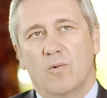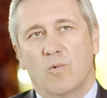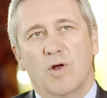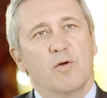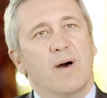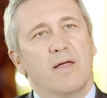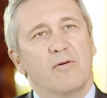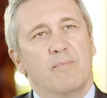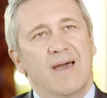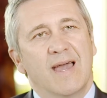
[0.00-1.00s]
What about
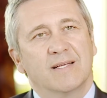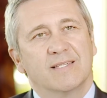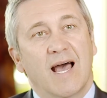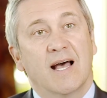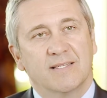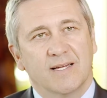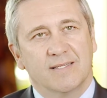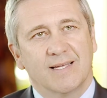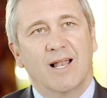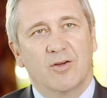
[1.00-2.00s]
the bank's
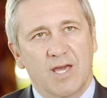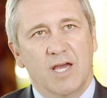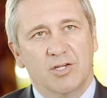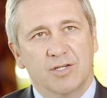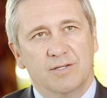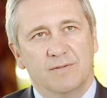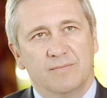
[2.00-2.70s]
asset allocation?